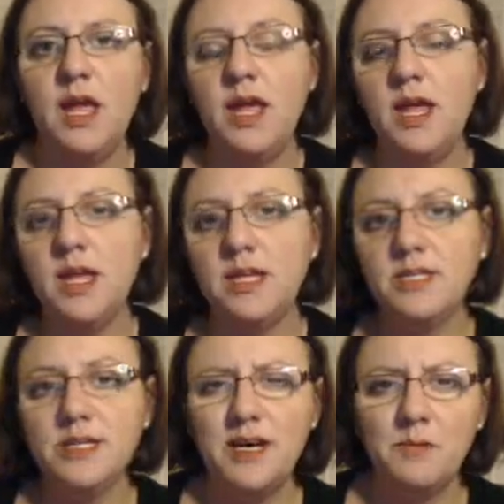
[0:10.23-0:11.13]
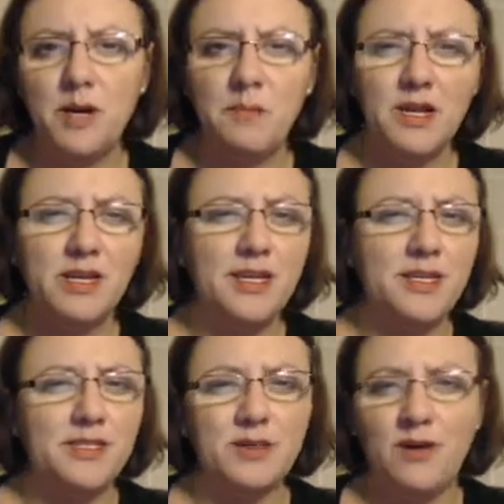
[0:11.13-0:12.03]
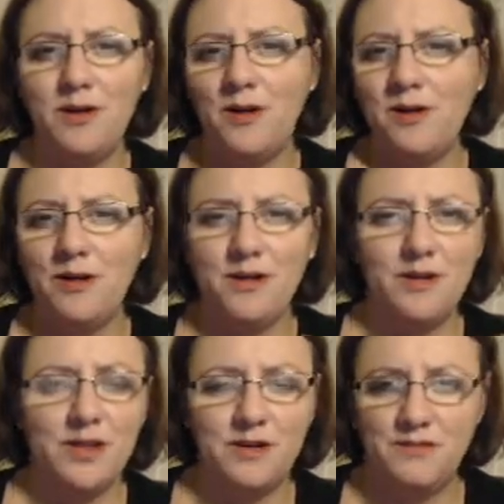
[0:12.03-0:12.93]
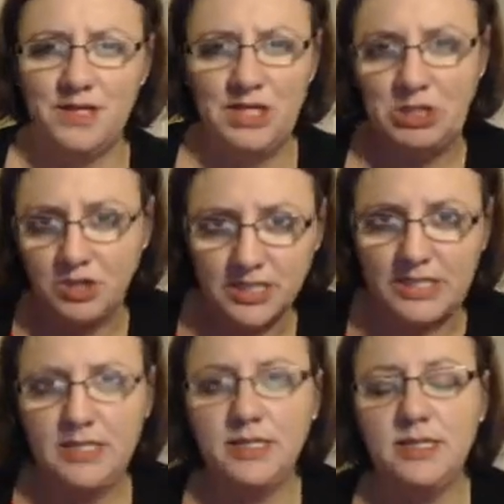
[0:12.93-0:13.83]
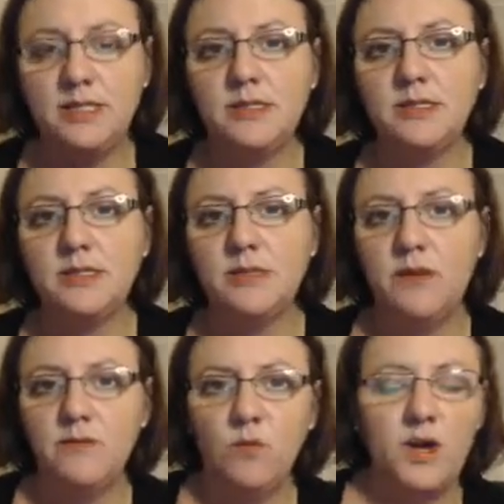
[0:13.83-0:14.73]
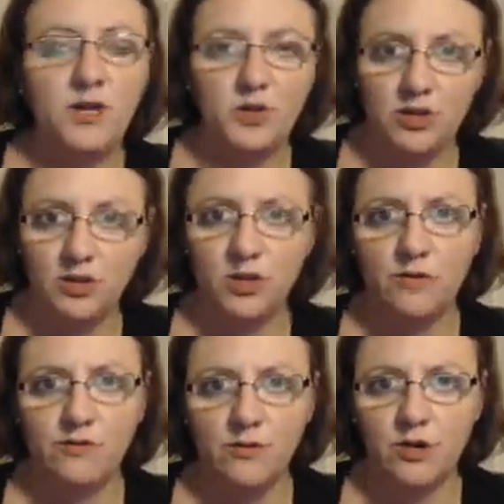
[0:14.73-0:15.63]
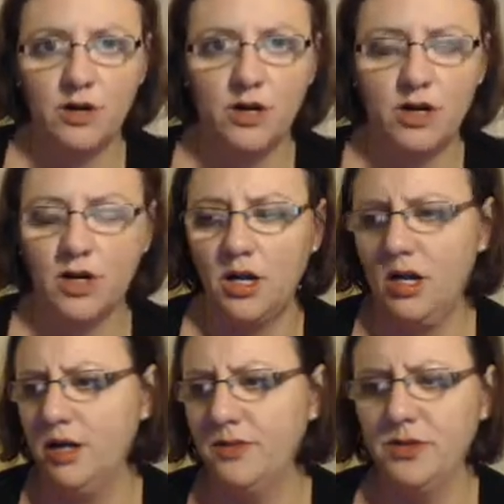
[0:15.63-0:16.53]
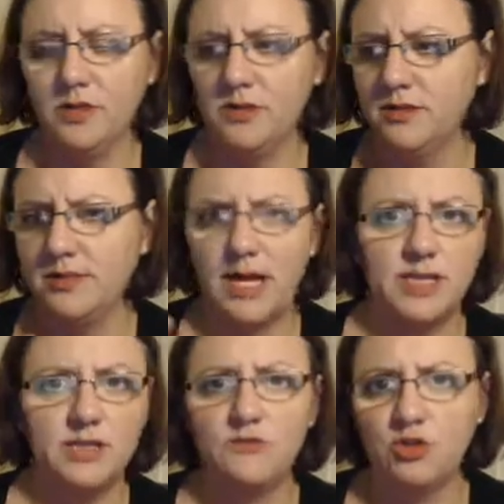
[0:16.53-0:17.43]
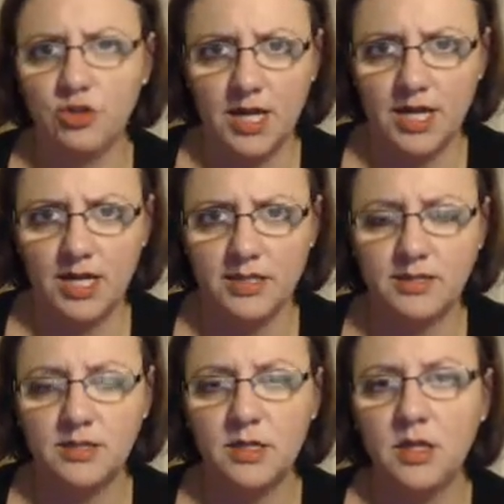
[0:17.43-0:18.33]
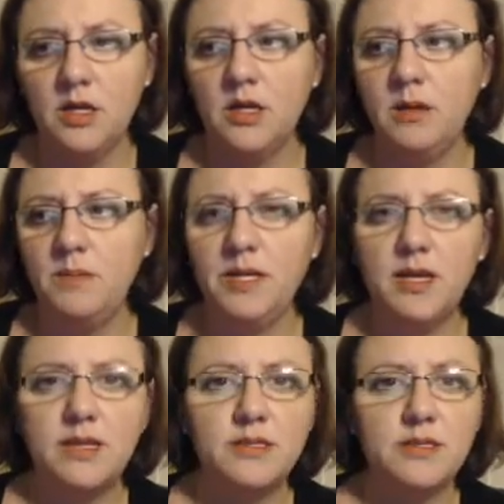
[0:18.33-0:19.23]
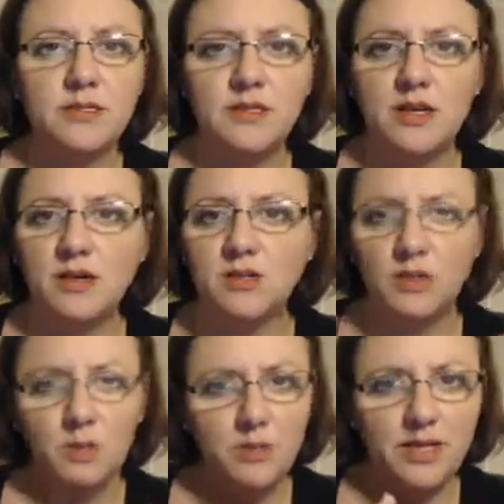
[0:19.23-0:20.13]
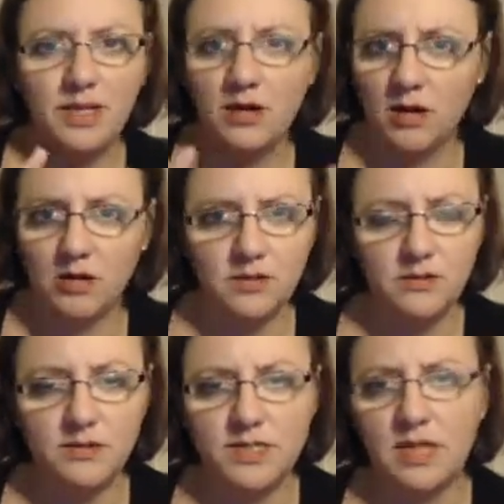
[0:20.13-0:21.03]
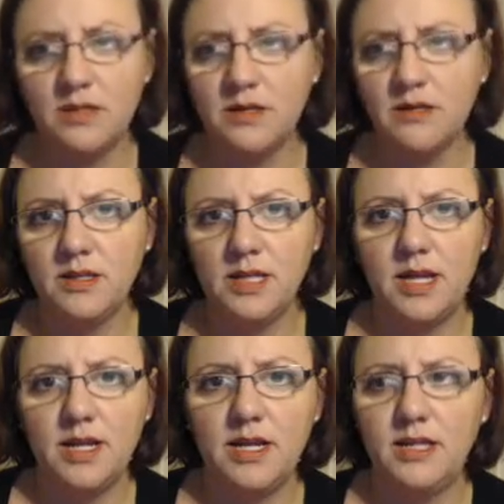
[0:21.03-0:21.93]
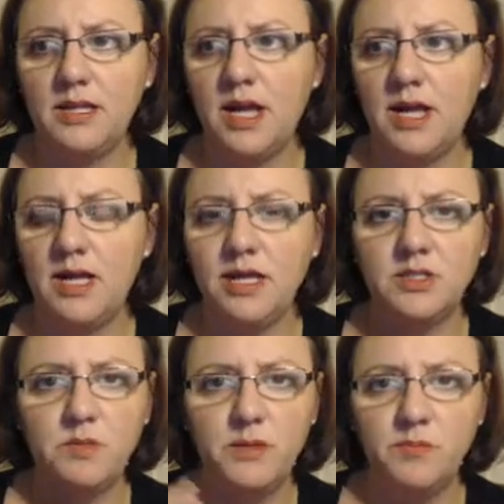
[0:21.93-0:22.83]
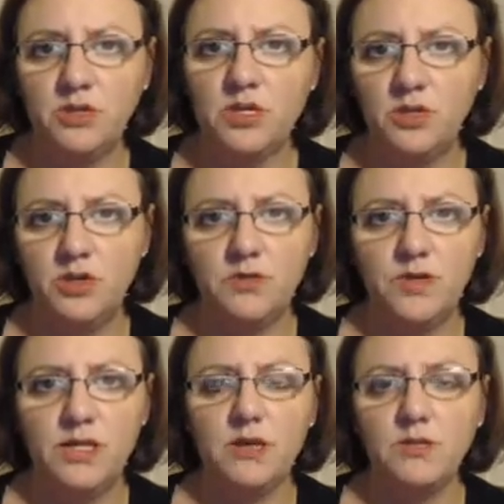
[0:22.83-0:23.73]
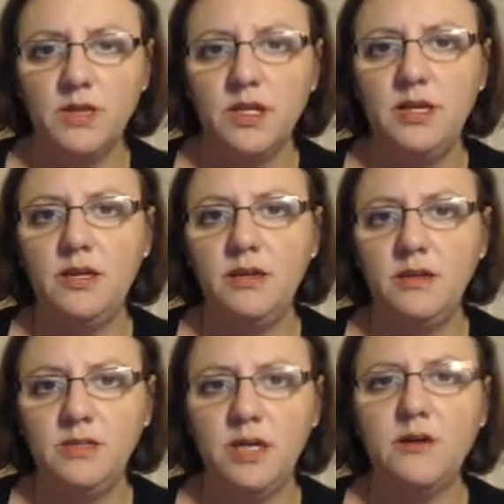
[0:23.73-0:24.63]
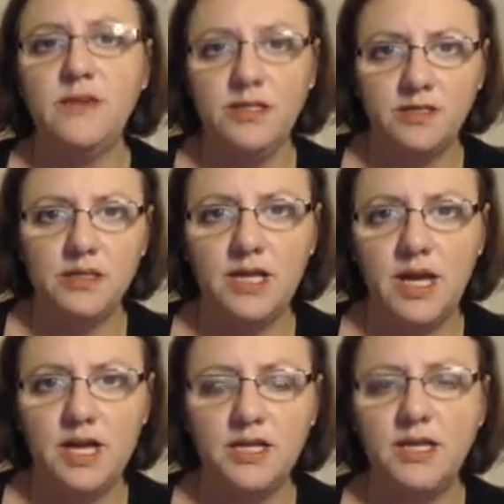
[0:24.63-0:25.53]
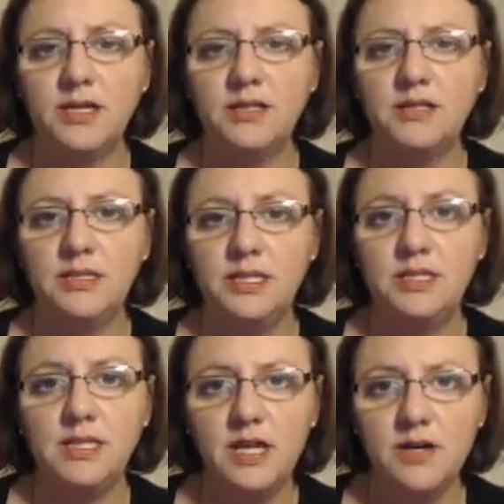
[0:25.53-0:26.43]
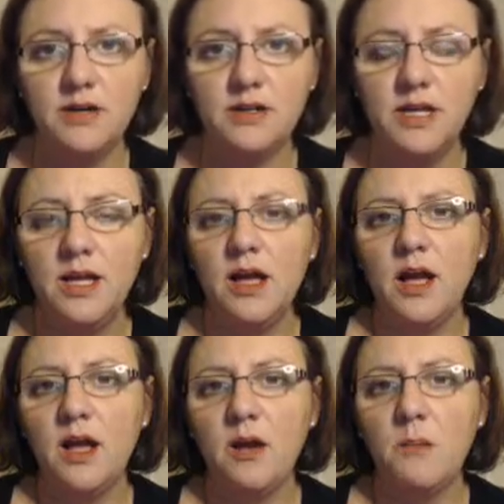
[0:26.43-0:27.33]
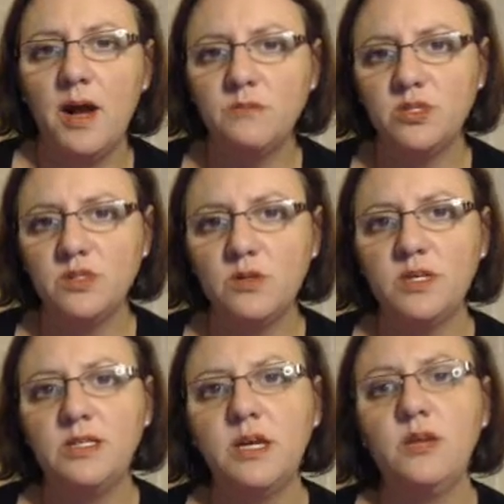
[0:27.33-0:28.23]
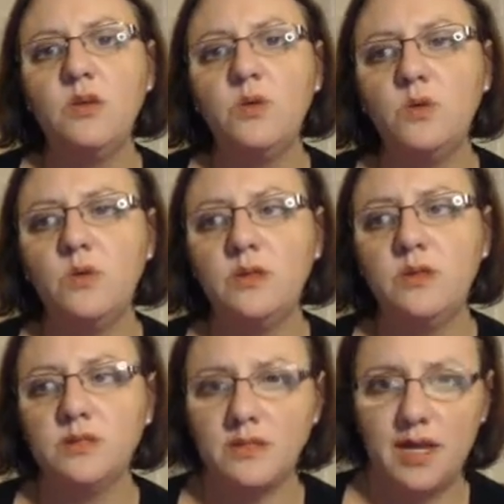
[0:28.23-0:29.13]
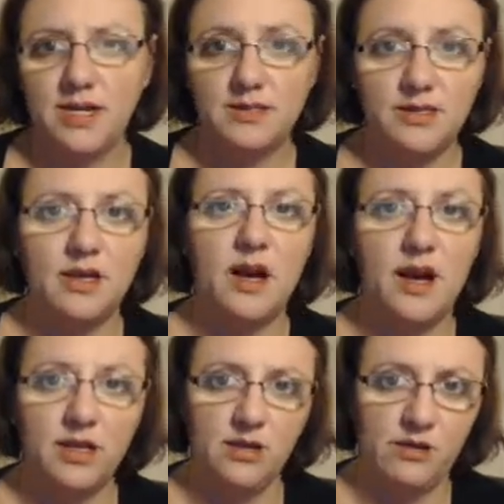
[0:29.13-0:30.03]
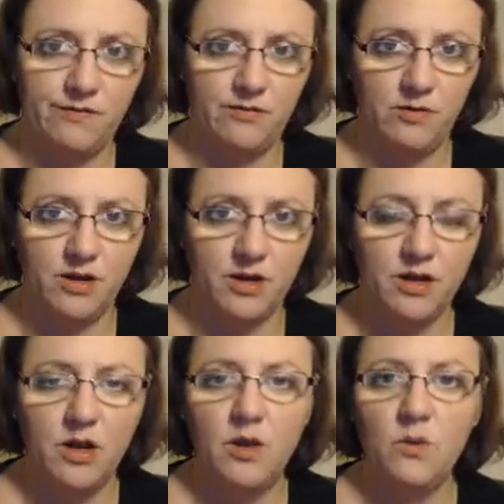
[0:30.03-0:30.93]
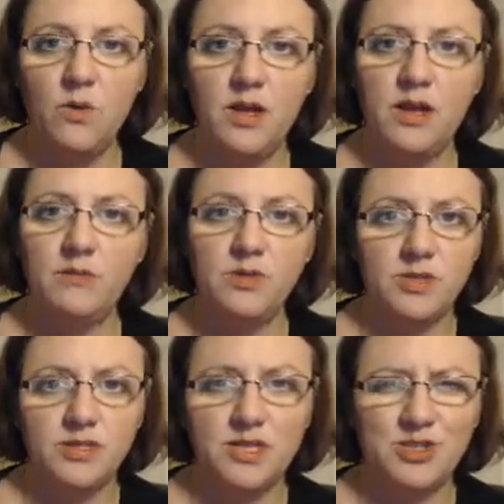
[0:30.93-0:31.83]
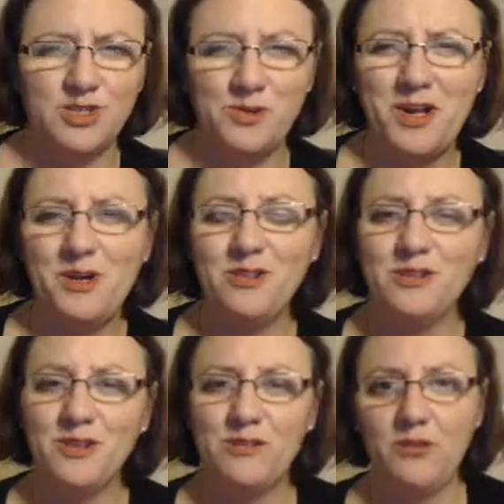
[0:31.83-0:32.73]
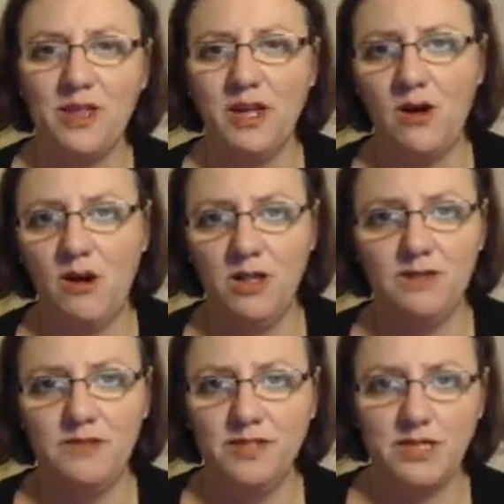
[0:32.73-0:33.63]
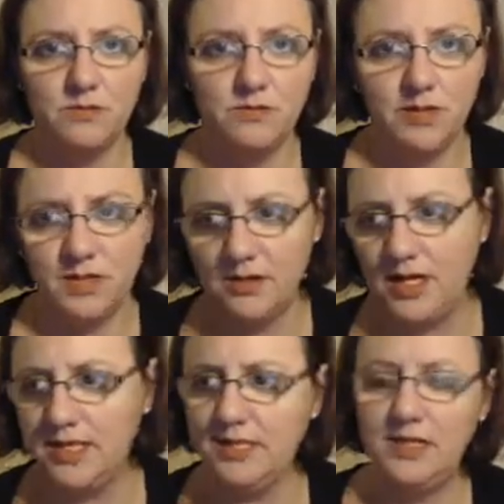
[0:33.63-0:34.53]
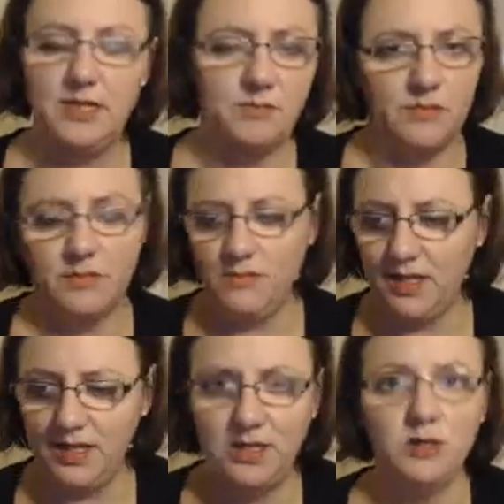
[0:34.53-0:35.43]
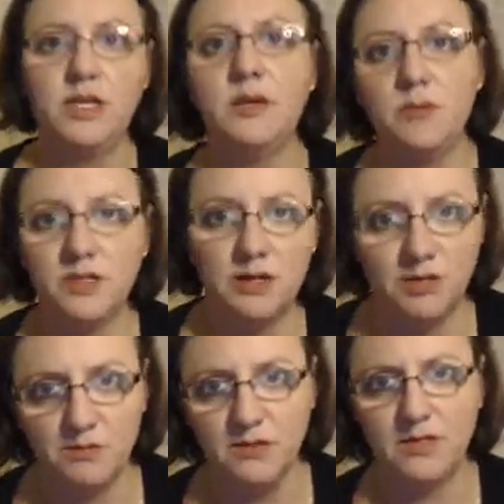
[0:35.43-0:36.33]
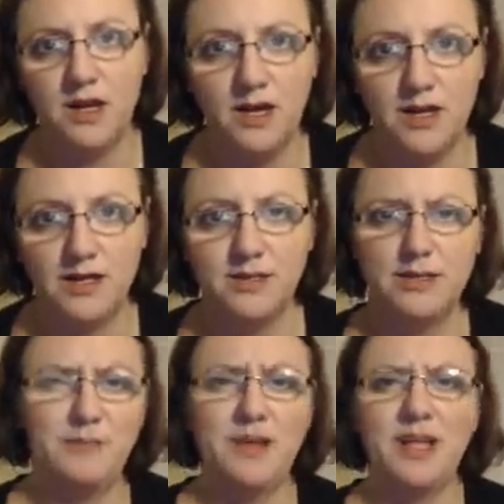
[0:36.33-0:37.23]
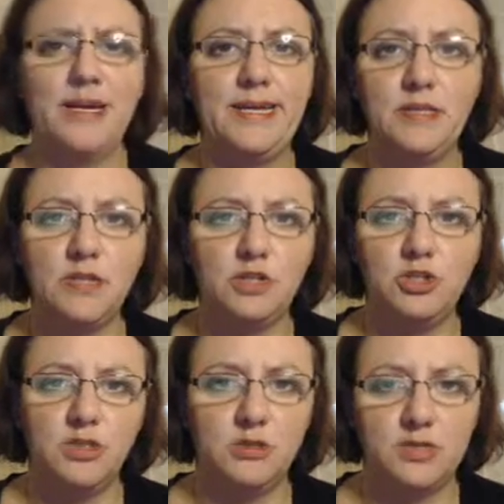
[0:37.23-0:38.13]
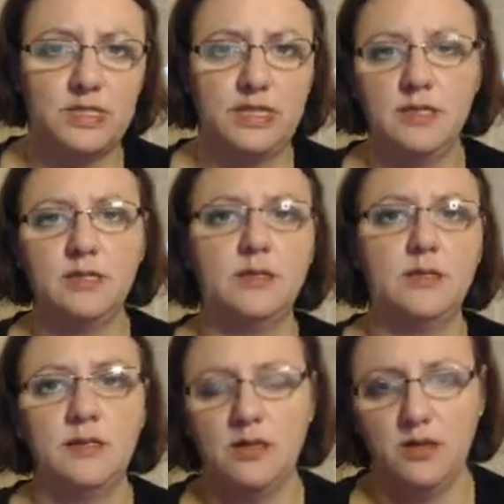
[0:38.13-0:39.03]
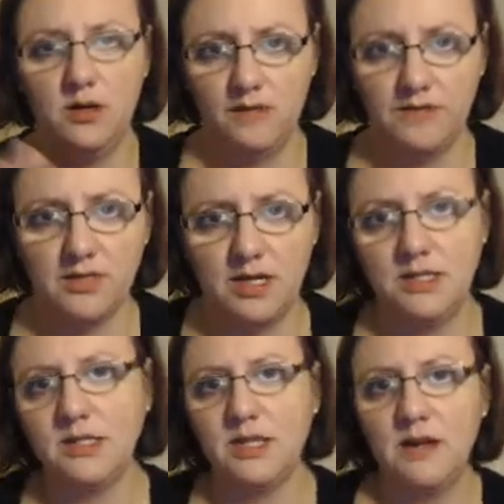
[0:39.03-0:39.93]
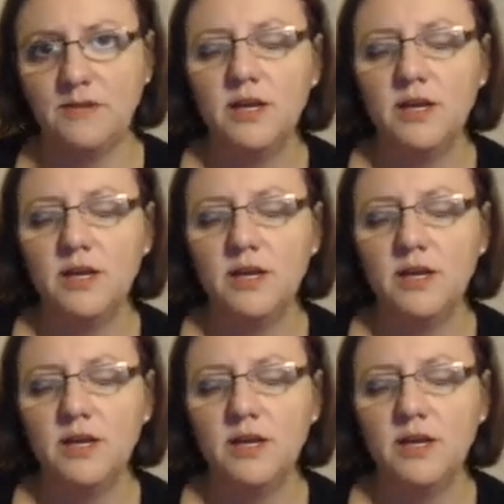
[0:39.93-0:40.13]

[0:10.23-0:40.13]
And I'm not going to get into all of the intricacies of what you can look for, the signs of trance, because there are so many articles out there online and so many books that you can read that really delve into that in detail. I'm just going to tell you the signs that I look for when I'm doing a session. So I don't look for like all of these like really crazy and like nearly imperceptible signs, and I'm not like touching their skin and all of this kind of stuff.